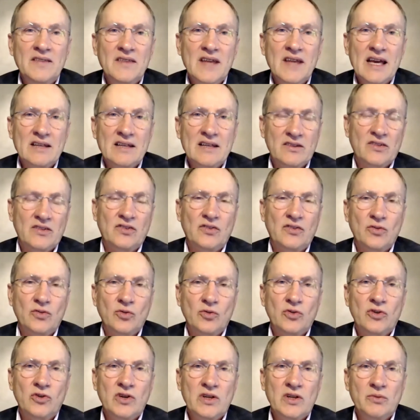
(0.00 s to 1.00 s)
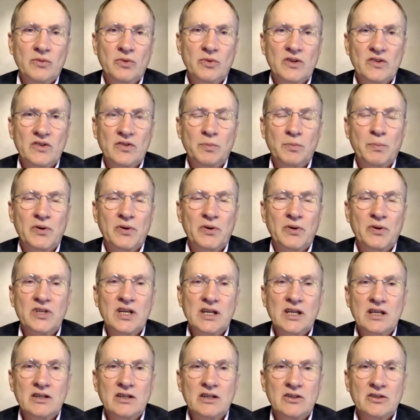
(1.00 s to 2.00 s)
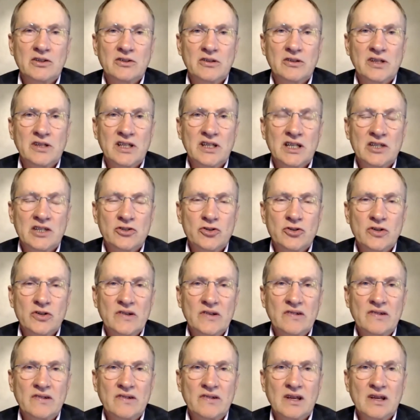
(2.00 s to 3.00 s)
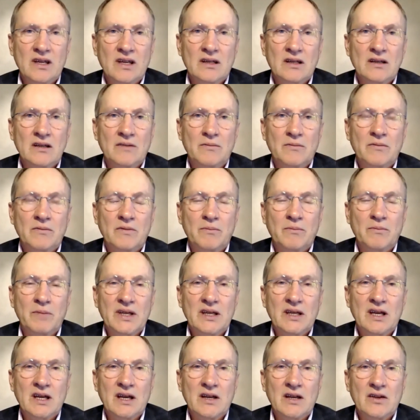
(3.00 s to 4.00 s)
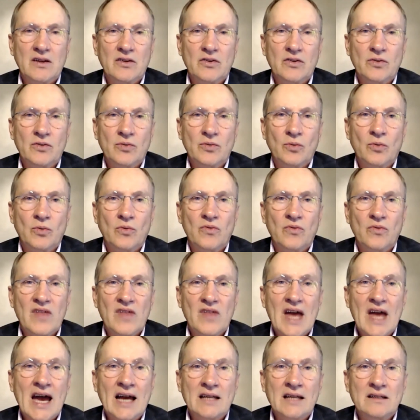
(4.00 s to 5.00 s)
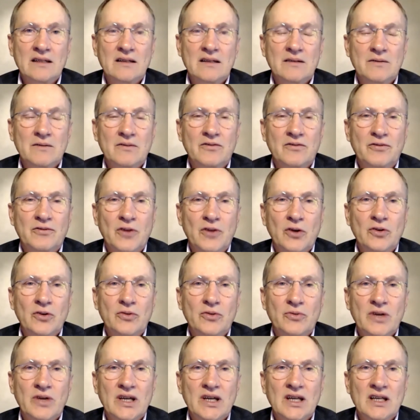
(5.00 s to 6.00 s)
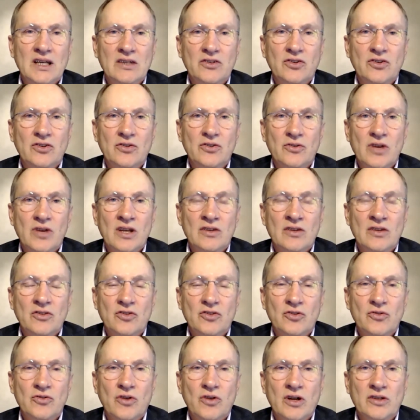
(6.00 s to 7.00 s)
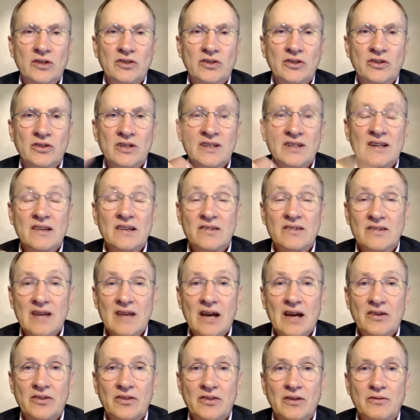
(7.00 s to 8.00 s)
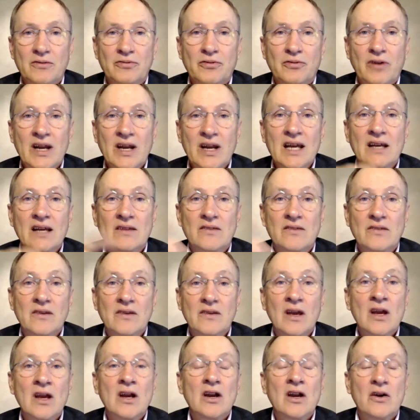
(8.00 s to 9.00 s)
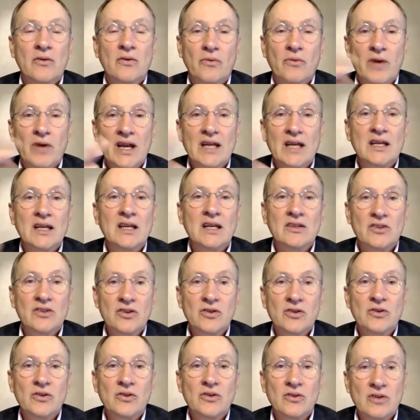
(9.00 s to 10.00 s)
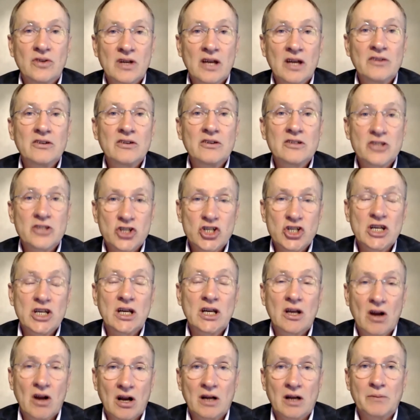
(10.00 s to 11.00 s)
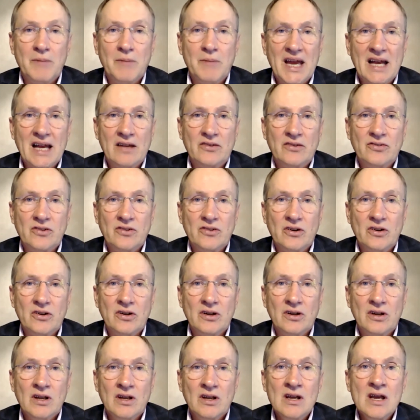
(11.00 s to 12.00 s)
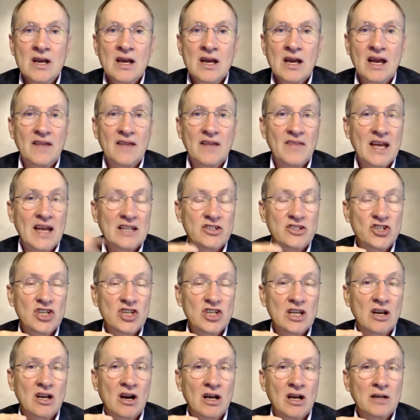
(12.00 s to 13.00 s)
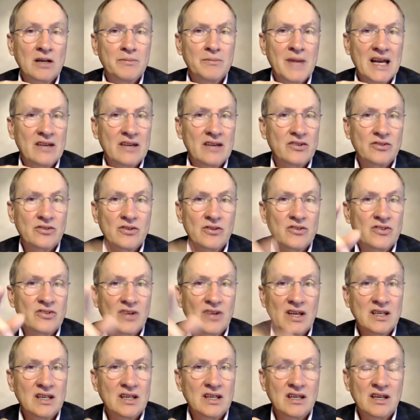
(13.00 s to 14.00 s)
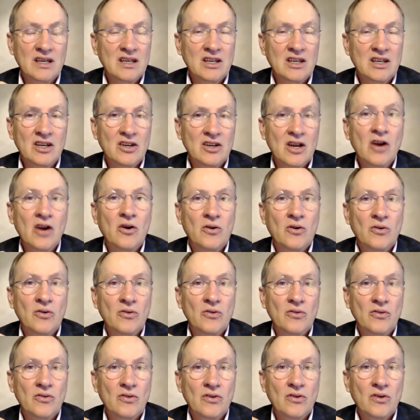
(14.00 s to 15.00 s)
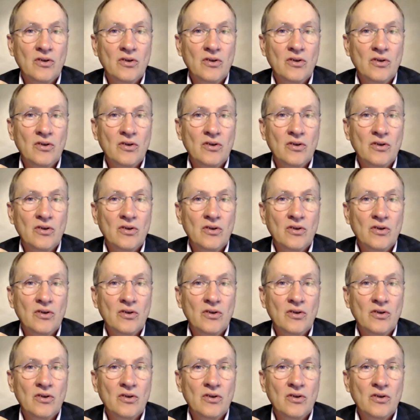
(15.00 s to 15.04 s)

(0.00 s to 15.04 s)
that story was particularly interesting because that photo reading instructor in the south of France ran into another Qigong master. And that Qigong master said, you know,